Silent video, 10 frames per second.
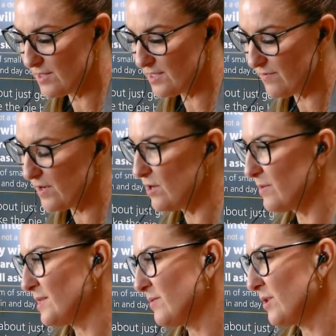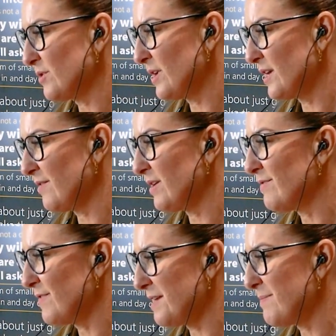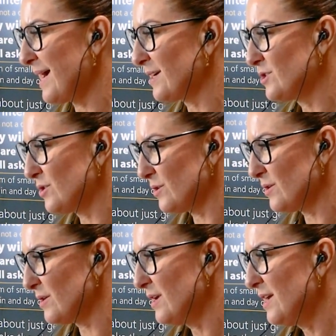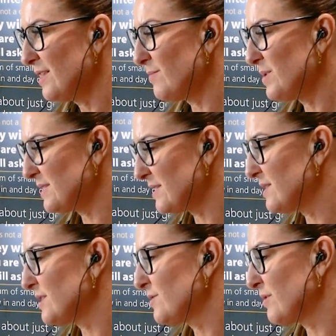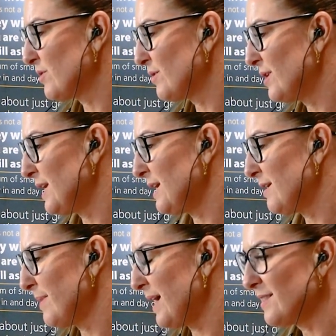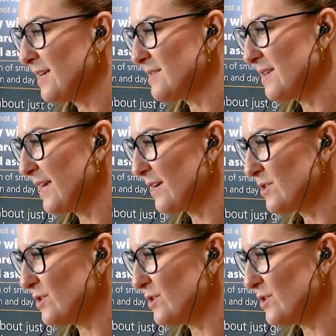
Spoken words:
just for you as a recruiter, giving feedback to the business that's recruiting about things that they could